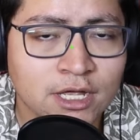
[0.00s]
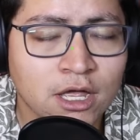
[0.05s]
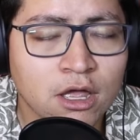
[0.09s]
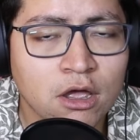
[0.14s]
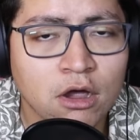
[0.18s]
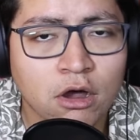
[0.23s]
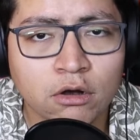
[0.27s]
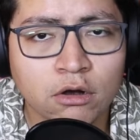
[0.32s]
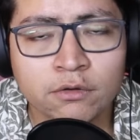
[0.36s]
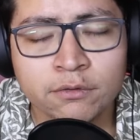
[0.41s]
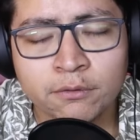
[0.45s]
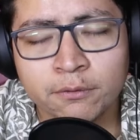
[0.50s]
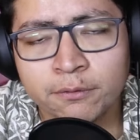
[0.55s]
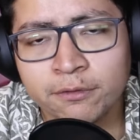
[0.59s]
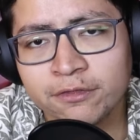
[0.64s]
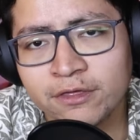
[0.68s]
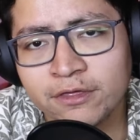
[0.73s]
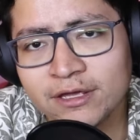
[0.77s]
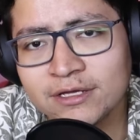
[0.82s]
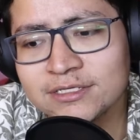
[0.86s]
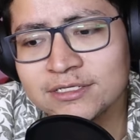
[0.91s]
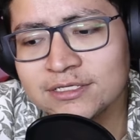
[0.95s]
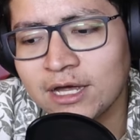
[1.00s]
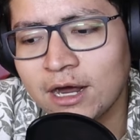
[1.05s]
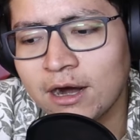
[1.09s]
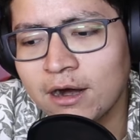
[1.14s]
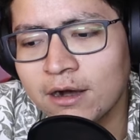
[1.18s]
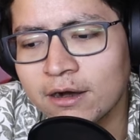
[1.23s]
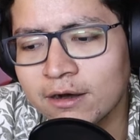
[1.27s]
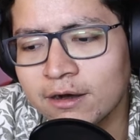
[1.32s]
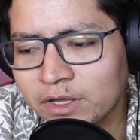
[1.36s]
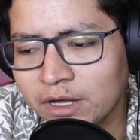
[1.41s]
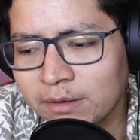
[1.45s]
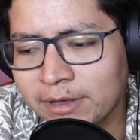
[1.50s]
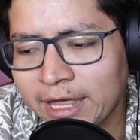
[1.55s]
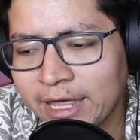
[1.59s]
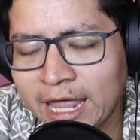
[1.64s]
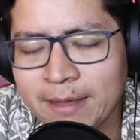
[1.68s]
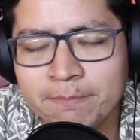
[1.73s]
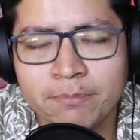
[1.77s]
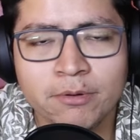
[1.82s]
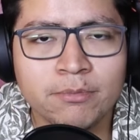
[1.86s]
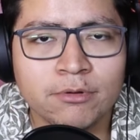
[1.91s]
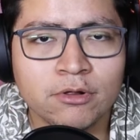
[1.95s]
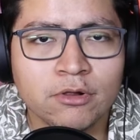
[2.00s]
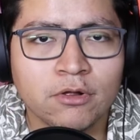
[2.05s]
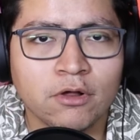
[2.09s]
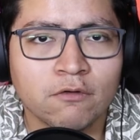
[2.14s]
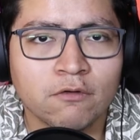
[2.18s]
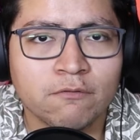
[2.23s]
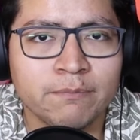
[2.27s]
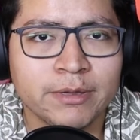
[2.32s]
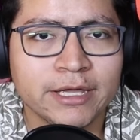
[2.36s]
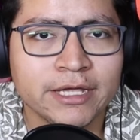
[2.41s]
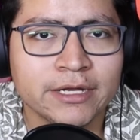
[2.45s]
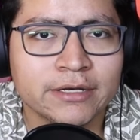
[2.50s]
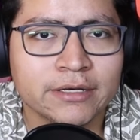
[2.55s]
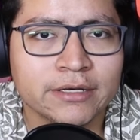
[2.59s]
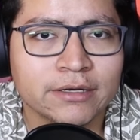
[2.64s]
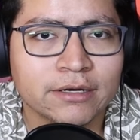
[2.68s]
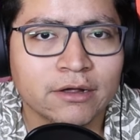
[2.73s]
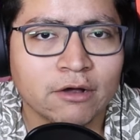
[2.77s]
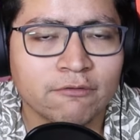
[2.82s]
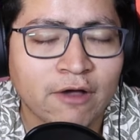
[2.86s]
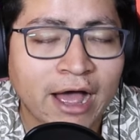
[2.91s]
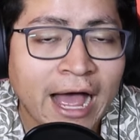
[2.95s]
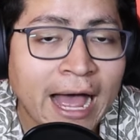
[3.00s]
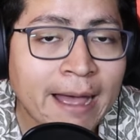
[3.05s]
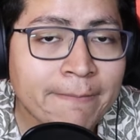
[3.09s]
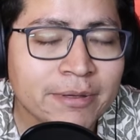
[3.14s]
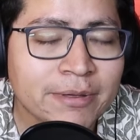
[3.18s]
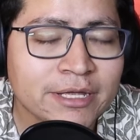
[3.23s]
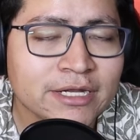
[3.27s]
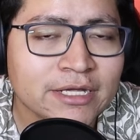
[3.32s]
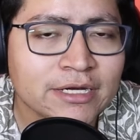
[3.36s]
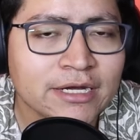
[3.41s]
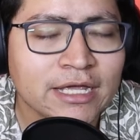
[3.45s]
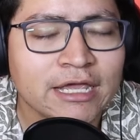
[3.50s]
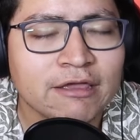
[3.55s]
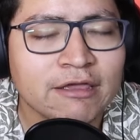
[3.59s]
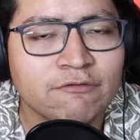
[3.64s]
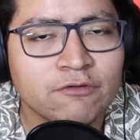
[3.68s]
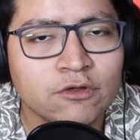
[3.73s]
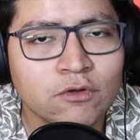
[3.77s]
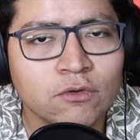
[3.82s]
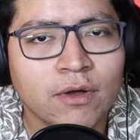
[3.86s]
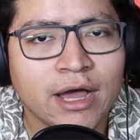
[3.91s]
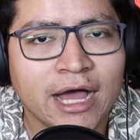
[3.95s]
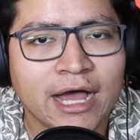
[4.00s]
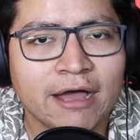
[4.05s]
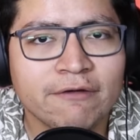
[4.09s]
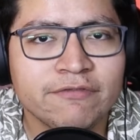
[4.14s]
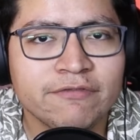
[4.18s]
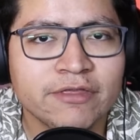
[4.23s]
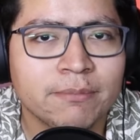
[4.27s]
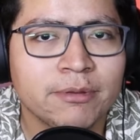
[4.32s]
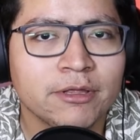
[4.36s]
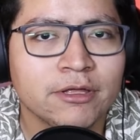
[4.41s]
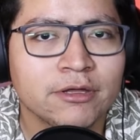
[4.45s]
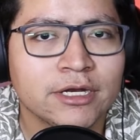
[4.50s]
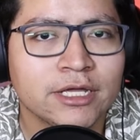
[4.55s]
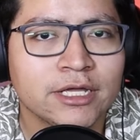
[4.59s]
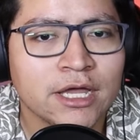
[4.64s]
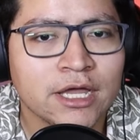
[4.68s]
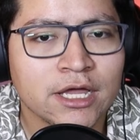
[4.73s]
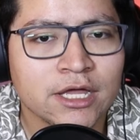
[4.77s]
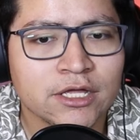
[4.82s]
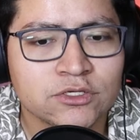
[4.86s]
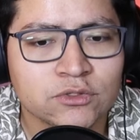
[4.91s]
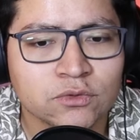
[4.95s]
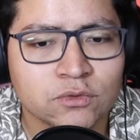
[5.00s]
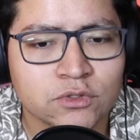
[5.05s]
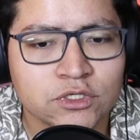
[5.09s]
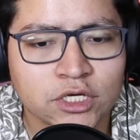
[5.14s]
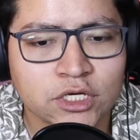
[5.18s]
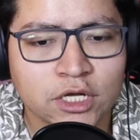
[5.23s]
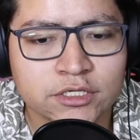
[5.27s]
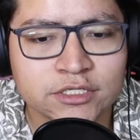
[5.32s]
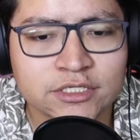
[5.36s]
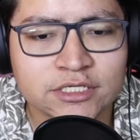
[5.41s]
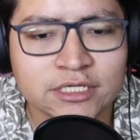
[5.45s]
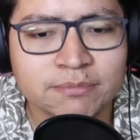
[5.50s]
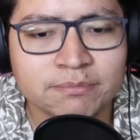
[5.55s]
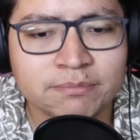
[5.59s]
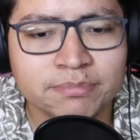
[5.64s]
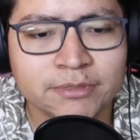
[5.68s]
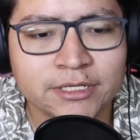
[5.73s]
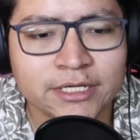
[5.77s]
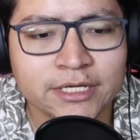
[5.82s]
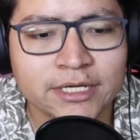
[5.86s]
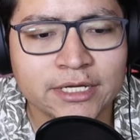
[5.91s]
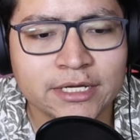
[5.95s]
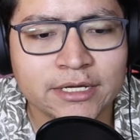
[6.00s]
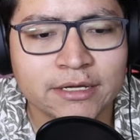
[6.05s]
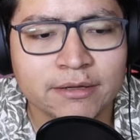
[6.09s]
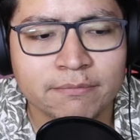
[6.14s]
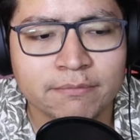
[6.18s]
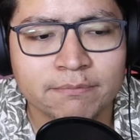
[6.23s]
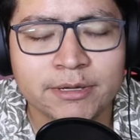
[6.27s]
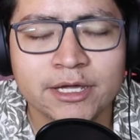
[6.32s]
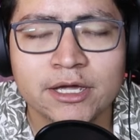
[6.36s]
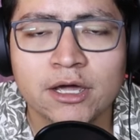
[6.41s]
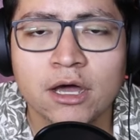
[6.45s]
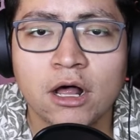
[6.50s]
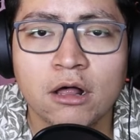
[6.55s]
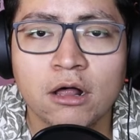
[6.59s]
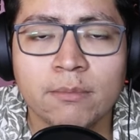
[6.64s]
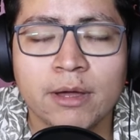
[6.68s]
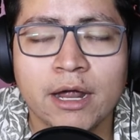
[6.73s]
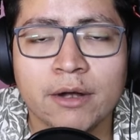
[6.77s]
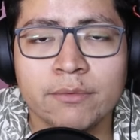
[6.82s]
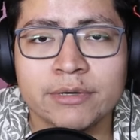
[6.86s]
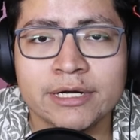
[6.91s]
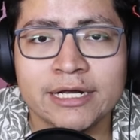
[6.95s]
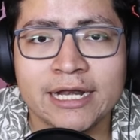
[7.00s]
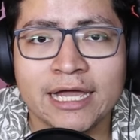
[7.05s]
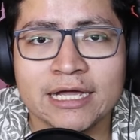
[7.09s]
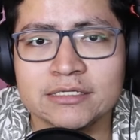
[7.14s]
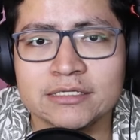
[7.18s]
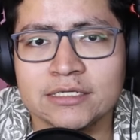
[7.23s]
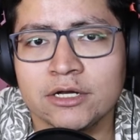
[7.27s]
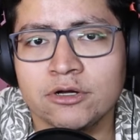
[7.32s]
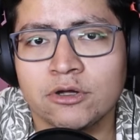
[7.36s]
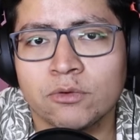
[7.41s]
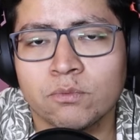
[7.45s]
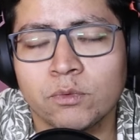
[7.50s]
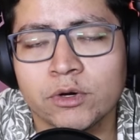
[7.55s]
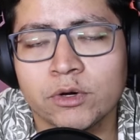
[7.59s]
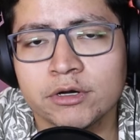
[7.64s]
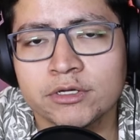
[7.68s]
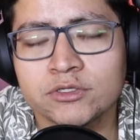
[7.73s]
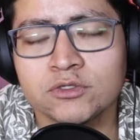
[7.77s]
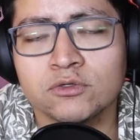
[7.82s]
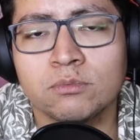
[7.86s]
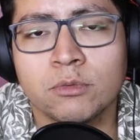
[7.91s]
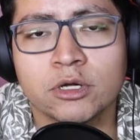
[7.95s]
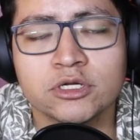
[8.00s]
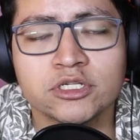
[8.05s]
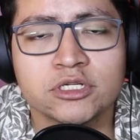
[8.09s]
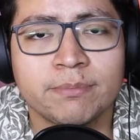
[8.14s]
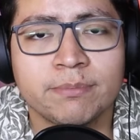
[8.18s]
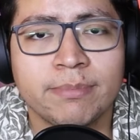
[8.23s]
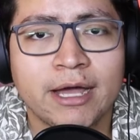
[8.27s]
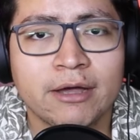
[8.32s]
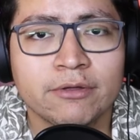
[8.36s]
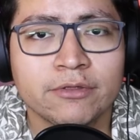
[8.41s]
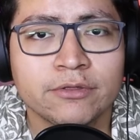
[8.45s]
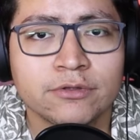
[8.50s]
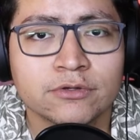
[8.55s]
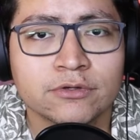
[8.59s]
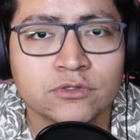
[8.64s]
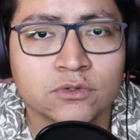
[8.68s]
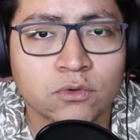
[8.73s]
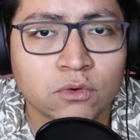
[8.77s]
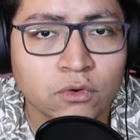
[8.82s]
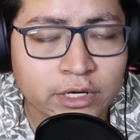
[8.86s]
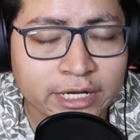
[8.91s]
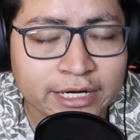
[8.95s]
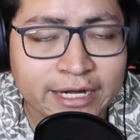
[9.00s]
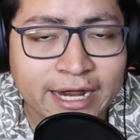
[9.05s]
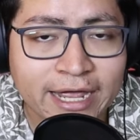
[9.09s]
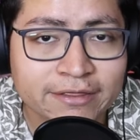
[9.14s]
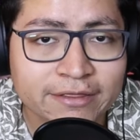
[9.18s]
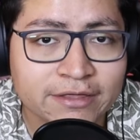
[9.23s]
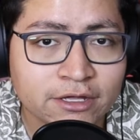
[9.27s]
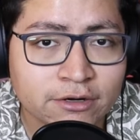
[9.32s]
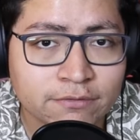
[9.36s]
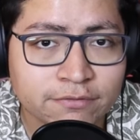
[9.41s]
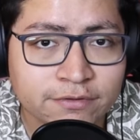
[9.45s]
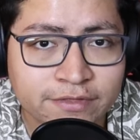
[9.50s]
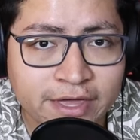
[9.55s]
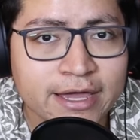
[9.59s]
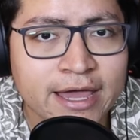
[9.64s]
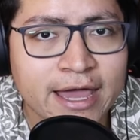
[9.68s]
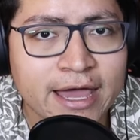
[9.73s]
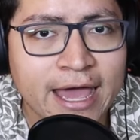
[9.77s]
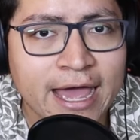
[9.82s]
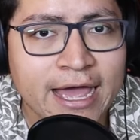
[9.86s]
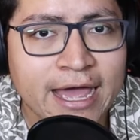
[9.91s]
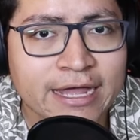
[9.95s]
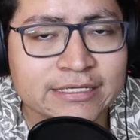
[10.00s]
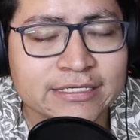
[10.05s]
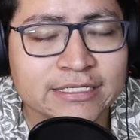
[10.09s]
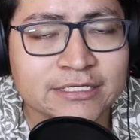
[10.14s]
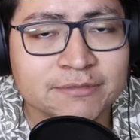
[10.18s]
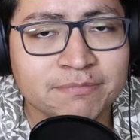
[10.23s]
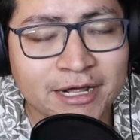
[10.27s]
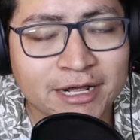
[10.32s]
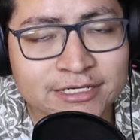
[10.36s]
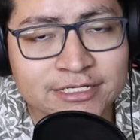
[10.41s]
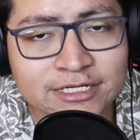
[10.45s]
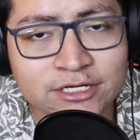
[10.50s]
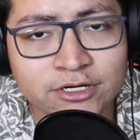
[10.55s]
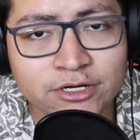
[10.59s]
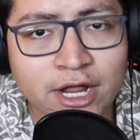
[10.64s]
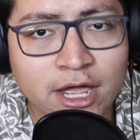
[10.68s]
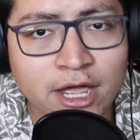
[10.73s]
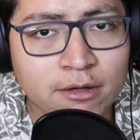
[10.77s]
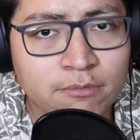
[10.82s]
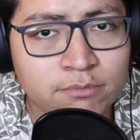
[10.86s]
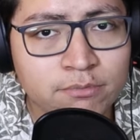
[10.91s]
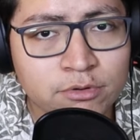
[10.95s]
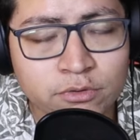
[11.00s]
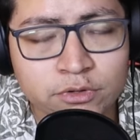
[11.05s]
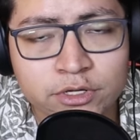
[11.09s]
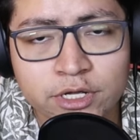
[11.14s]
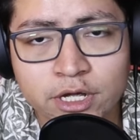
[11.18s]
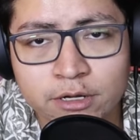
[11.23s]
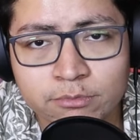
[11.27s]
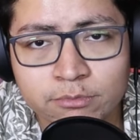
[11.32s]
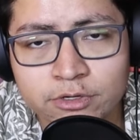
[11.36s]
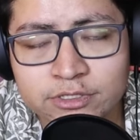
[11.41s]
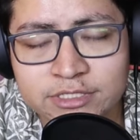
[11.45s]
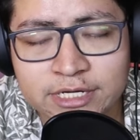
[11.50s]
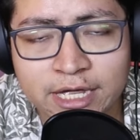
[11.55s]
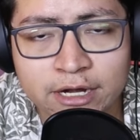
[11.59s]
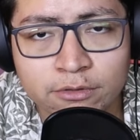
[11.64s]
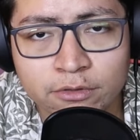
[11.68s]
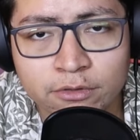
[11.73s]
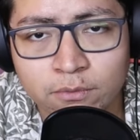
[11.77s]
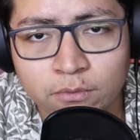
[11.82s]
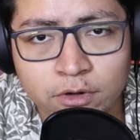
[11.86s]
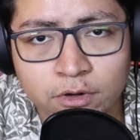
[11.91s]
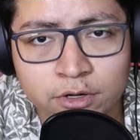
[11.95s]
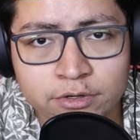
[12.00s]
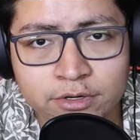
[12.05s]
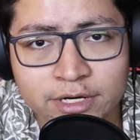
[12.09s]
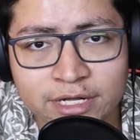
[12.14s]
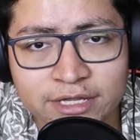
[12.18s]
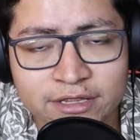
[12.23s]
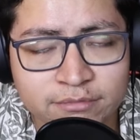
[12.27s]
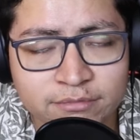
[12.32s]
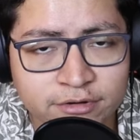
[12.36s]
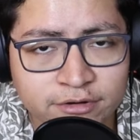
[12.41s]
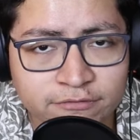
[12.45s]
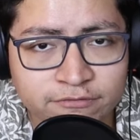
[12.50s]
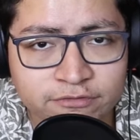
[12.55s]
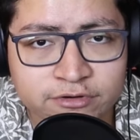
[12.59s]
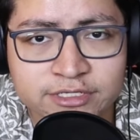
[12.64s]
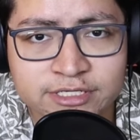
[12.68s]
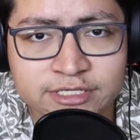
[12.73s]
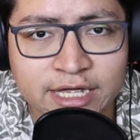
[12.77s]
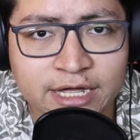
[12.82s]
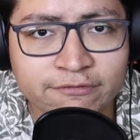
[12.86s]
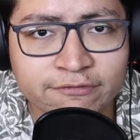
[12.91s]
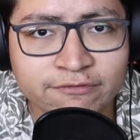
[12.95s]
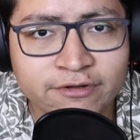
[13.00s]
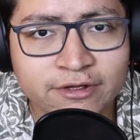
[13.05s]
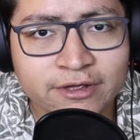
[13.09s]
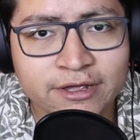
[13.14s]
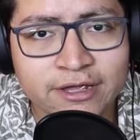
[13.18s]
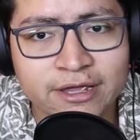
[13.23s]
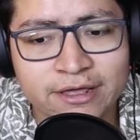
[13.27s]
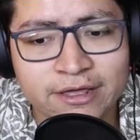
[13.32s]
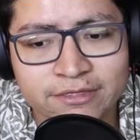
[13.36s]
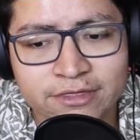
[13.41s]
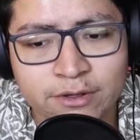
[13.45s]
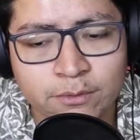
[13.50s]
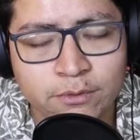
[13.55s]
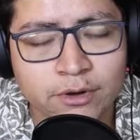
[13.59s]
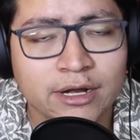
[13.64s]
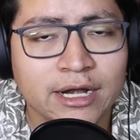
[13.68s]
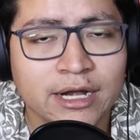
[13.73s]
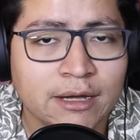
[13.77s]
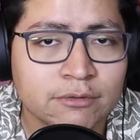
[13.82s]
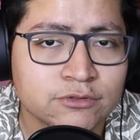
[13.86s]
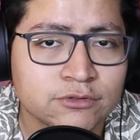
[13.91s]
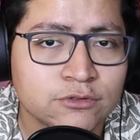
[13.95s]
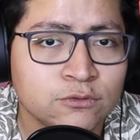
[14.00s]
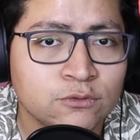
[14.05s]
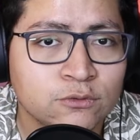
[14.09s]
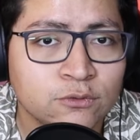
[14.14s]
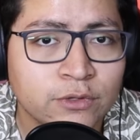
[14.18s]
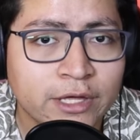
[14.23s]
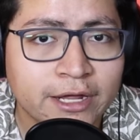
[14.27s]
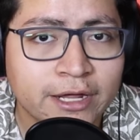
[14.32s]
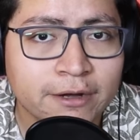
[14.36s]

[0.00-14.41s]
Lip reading: All of those things are capable of being of happening if you have the ability to just simply become and relax and not worry too much about the scoreline at the end of the day. And since Barcelona blew Young Boys out of the water in the very first half, they were allowed to do that.